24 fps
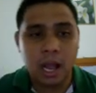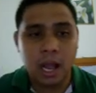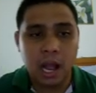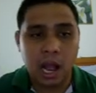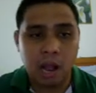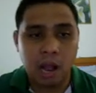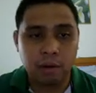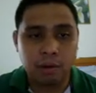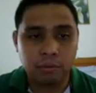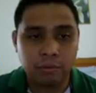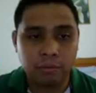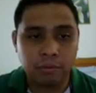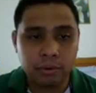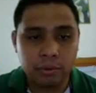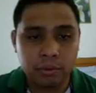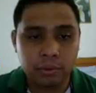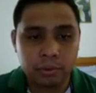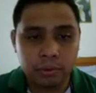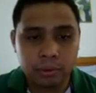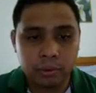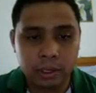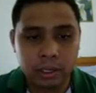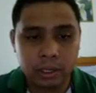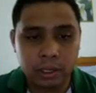A
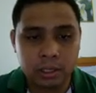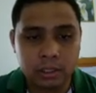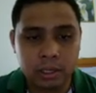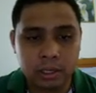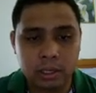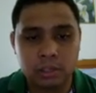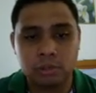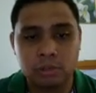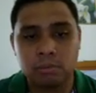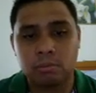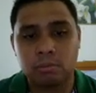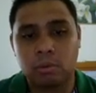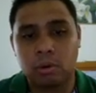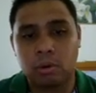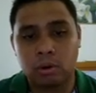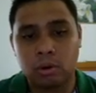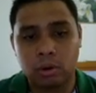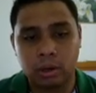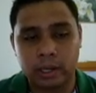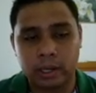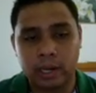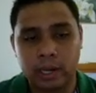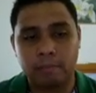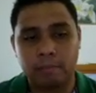few is a
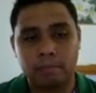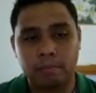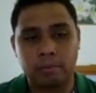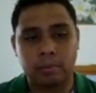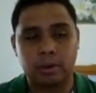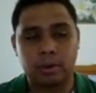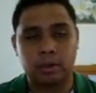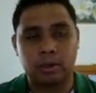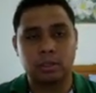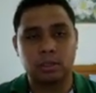small number.